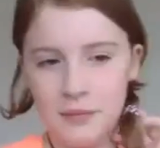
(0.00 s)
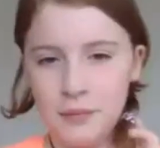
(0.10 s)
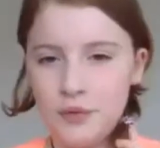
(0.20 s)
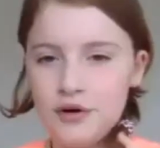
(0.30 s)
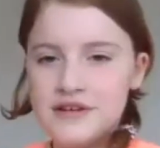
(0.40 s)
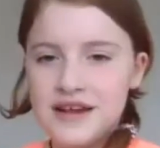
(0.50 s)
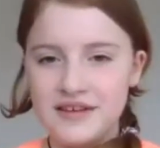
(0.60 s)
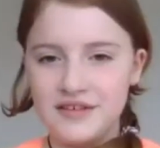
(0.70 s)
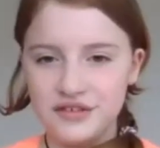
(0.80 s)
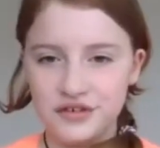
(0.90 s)
more
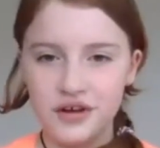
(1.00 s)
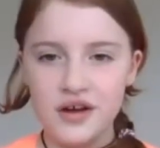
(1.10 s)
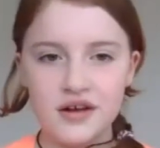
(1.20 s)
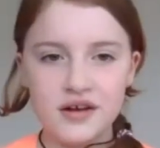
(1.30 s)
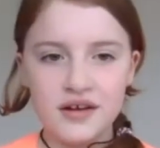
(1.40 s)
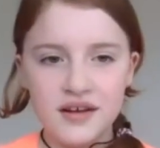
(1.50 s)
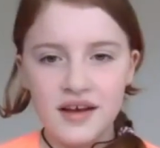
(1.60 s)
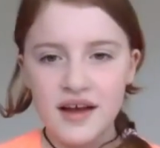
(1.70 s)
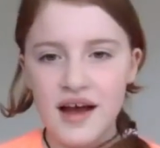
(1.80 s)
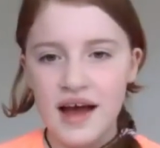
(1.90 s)
attention
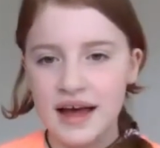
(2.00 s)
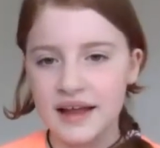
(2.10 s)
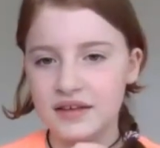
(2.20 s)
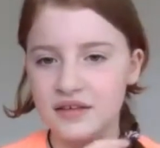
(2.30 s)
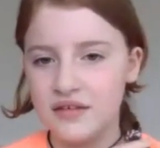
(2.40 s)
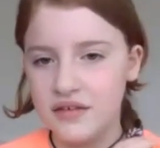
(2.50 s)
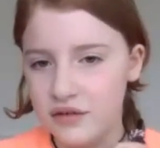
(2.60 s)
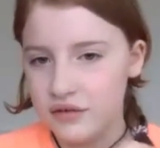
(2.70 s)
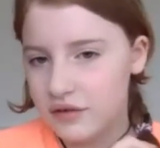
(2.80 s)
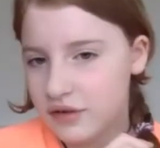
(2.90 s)
and
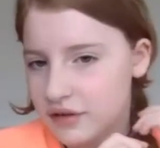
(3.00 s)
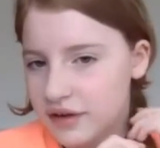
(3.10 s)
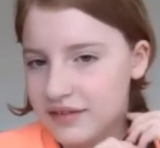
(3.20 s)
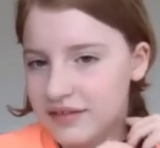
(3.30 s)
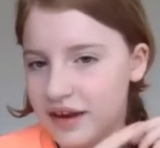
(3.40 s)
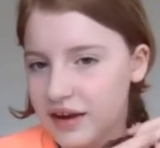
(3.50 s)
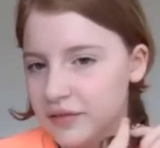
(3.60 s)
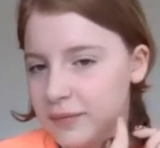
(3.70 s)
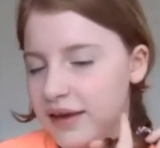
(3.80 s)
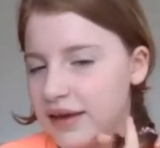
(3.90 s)
you can, instead
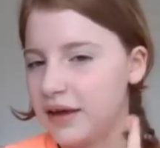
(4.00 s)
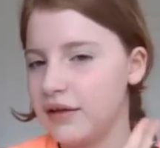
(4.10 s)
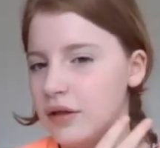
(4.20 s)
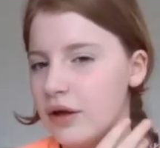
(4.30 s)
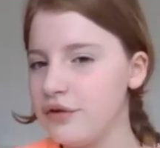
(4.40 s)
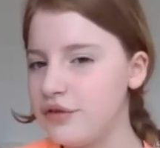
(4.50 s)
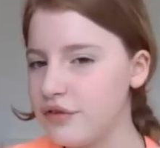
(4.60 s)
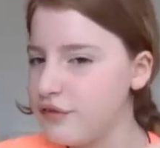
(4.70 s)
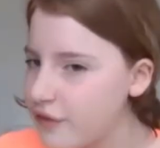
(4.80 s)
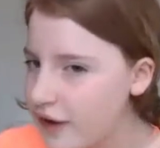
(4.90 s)
of making loads
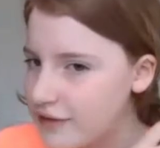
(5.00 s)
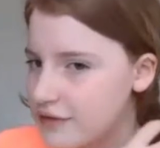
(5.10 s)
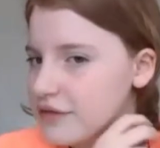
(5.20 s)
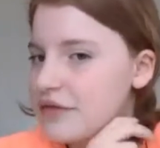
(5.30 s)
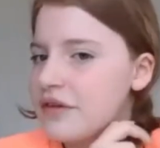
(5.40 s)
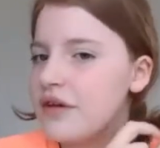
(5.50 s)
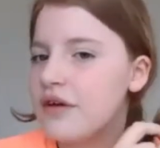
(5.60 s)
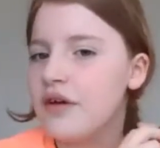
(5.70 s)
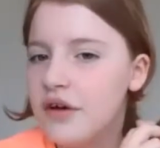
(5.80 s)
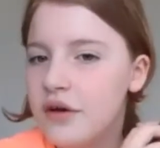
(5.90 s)
of friends
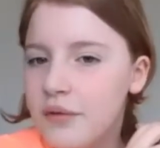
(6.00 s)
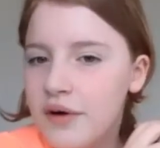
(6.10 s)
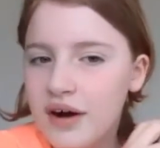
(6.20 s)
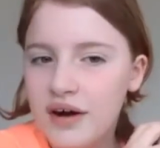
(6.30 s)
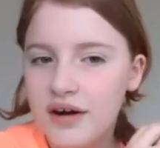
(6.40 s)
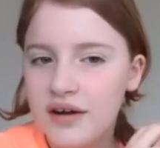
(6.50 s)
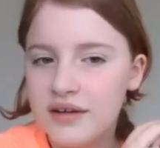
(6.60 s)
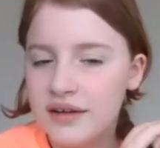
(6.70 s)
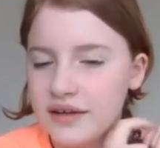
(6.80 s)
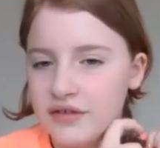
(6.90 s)
who are
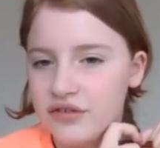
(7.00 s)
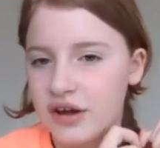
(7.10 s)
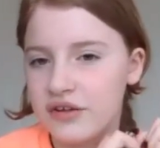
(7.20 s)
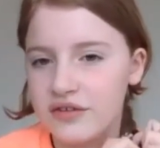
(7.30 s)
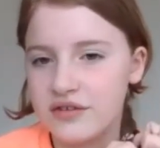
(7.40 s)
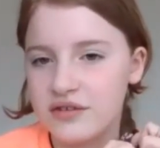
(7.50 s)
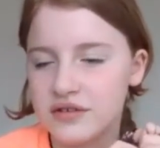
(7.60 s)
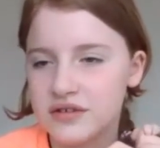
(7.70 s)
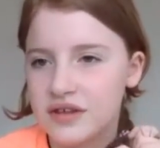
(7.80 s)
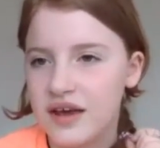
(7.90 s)

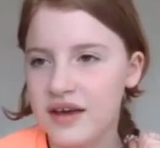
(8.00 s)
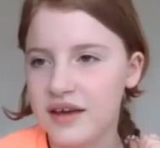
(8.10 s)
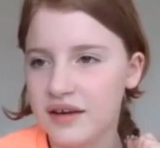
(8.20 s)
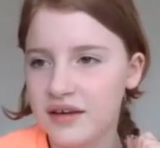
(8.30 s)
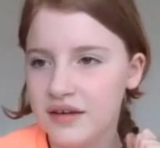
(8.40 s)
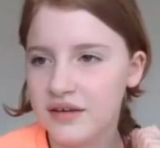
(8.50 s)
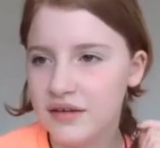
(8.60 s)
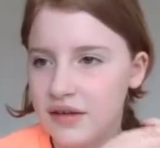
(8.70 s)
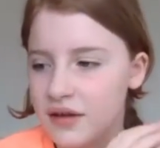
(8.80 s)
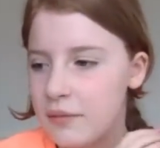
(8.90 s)
just like
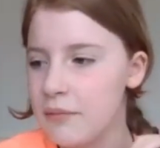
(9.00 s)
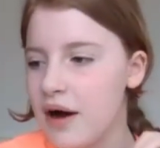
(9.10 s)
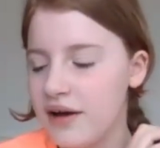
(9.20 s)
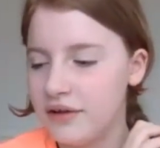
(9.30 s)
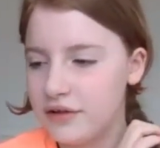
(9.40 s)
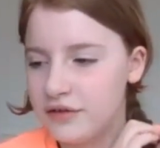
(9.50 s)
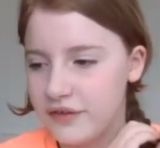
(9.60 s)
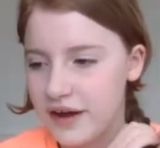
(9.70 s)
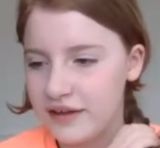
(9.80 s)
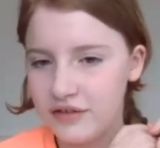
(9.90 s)
mild
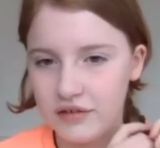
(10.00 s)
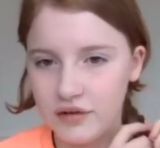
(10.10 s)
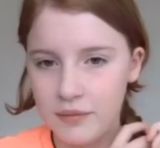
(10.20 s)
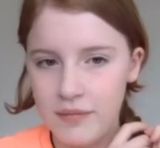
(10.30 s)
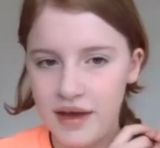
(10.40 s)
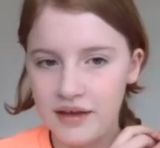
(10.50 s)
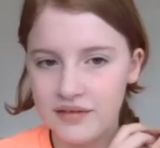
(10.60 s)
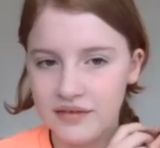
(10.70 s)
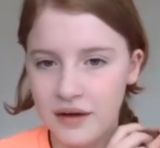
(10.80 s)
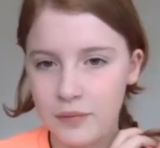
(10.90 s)
friends. You can make
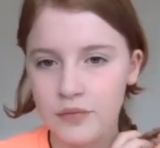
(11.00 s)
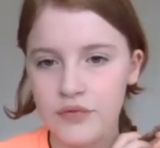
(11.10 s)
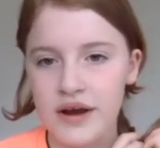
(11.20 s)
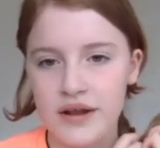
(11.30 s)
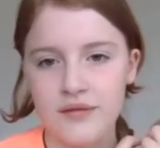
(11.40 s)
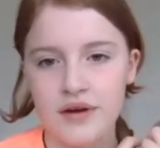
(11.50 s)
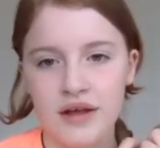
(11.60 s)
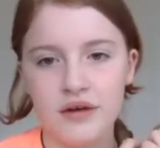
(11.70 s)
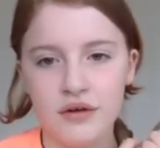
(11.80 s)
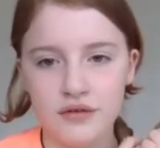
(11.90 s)
some really,
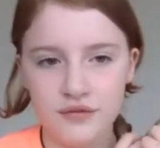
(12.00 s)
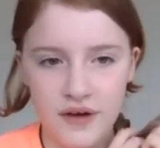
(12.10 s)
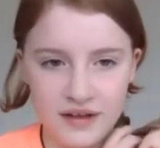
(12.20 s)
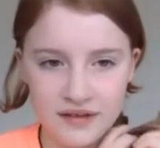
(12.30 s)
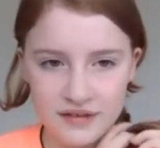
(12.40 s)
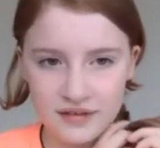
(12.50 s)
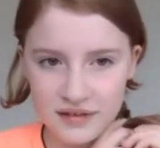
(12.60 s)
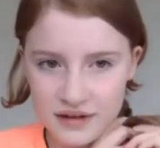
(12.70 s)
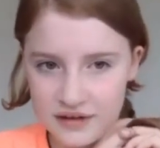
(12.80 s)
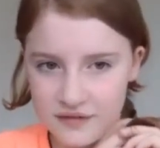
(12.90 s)
really good friends
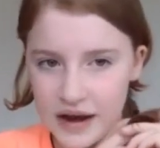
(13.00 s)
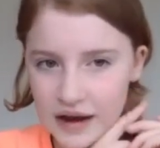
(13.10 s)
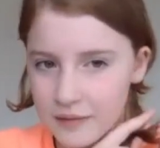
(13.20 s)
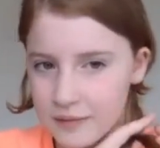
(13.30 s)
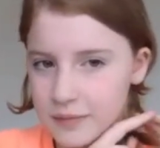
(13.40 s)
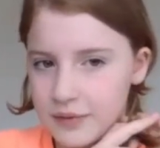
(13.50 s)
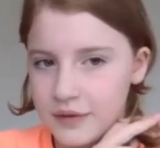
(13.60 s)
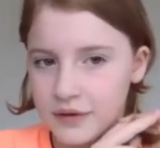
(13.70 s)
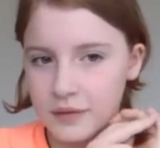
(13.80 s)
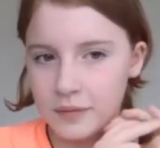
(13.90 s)
and develop
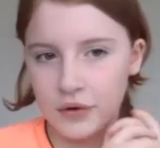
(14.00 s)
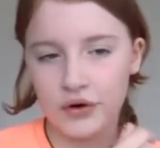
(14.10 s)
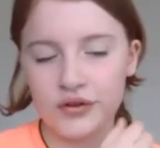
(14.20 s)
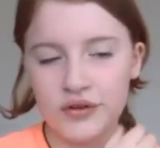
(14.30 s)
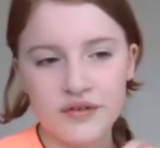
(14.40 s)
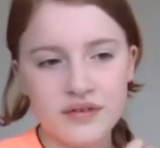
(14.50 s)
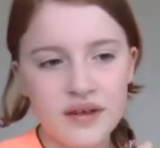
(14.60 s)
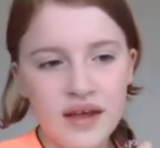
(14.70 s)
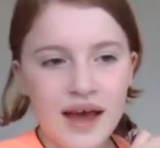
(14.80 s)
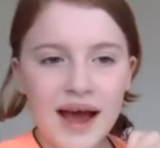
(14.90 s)
bonds
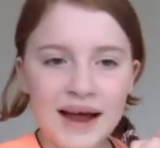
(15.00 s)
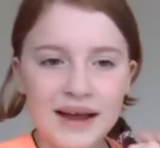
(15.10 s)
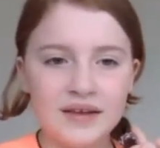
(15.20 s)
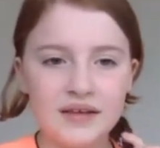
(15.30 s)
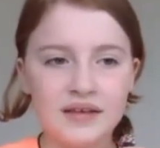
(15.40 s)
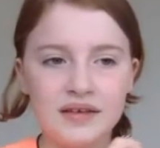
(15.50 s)
and